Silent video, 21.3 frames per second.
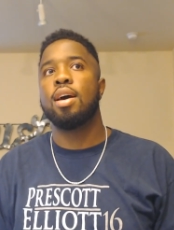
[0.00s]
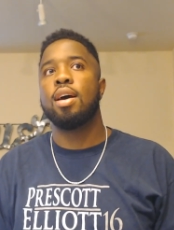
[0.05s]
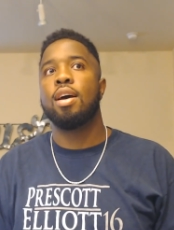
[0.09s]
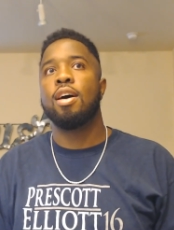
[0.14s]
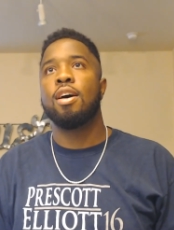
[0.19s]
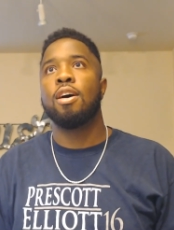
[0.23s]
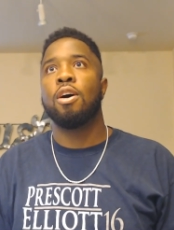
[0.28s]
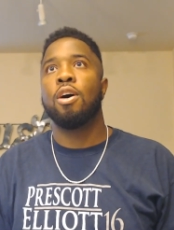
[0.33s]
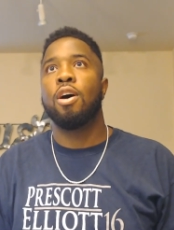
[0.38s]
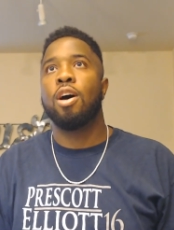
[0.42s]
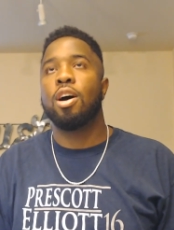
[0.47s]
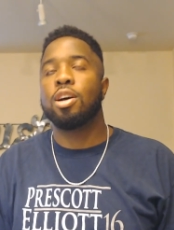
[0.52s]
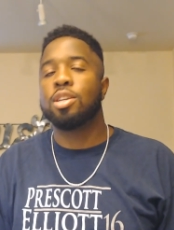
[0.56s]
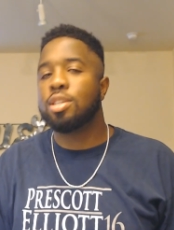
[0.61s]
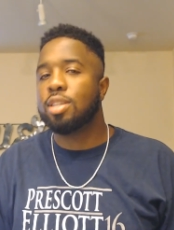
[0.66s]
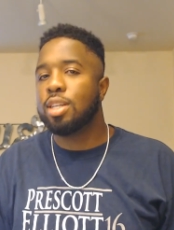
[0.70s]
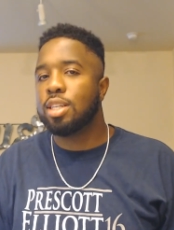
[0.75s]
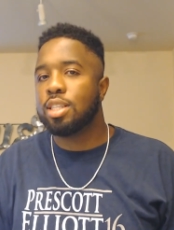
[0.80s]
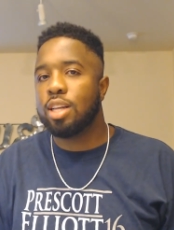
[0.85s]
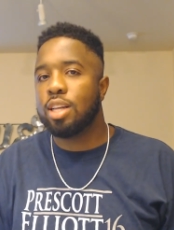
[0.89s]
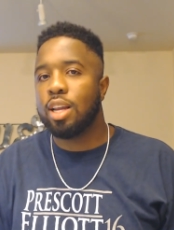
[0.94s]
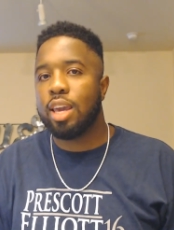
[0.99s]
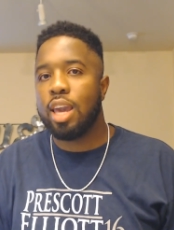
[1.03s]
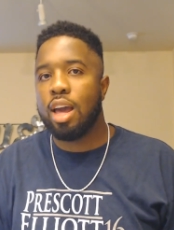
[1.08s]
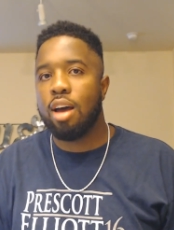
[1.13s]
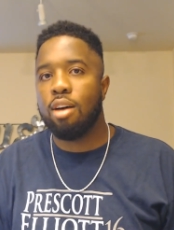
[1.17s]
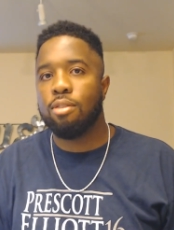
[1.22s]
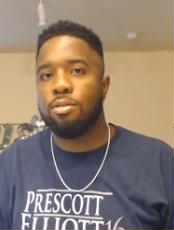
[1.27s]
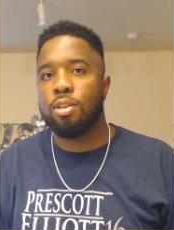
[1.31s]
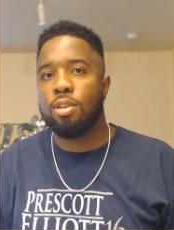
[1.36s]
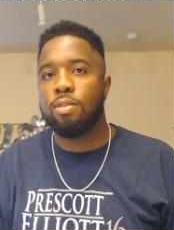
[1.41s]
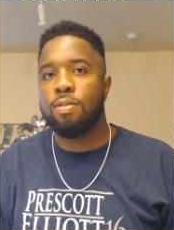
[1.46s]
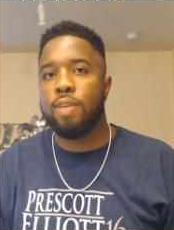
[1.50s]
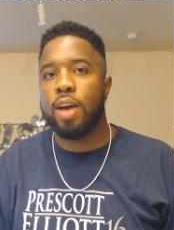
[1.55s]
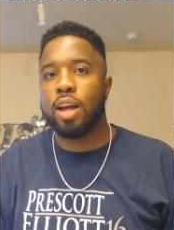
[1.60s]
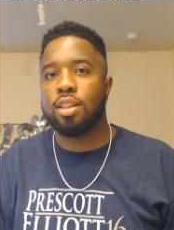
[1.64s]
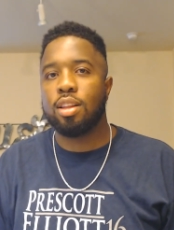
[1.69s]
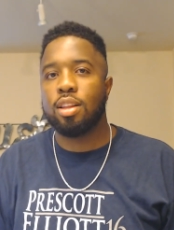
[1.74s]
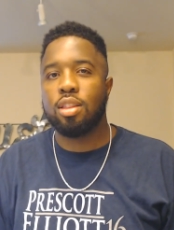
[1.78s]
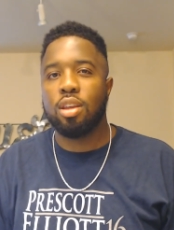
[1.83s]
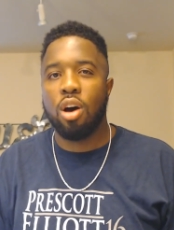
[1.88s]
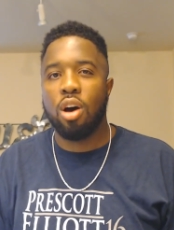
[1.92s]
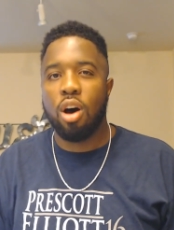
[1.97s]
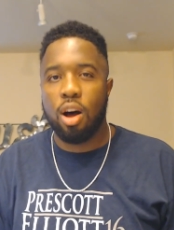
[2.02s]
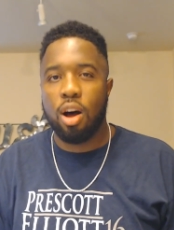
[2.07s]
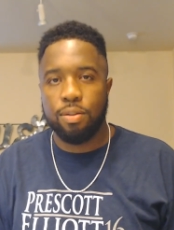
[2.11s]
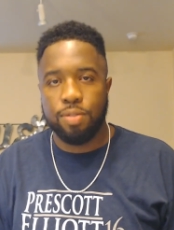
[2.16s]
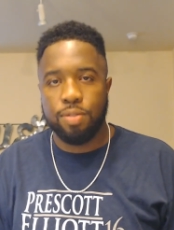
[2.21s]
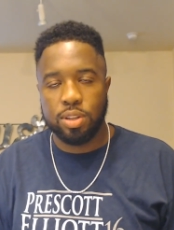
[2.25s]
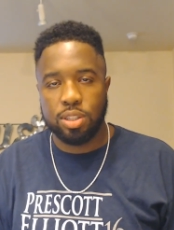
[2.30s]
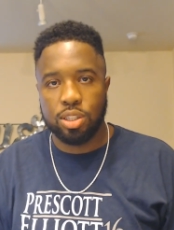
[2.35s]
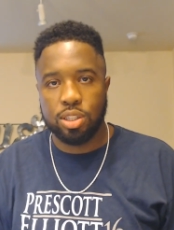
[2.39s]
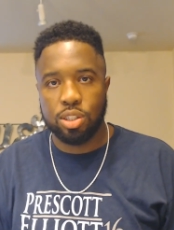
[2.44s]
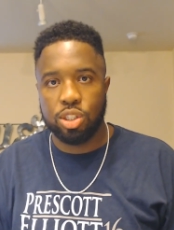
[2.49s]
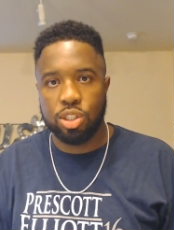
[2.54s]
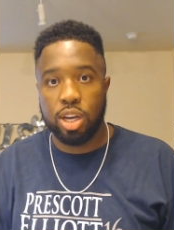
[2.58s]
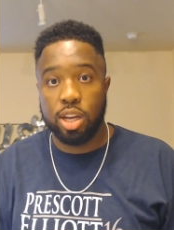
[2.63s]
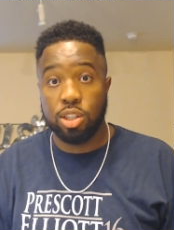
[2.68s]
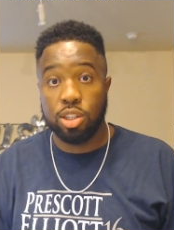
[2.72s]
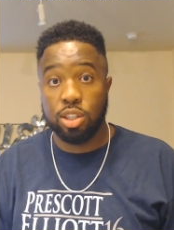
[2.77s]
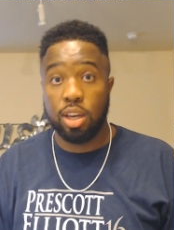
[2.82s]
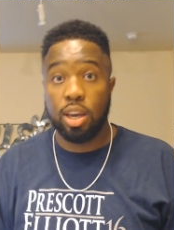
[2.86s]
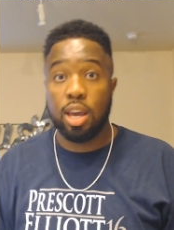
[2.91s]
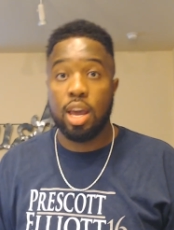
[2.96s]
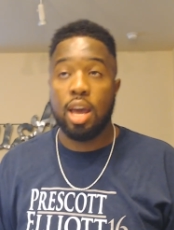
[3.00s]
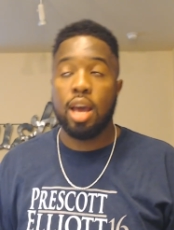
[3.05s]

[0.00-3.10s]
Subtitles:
also doesn't account for the fact that the offense is changing.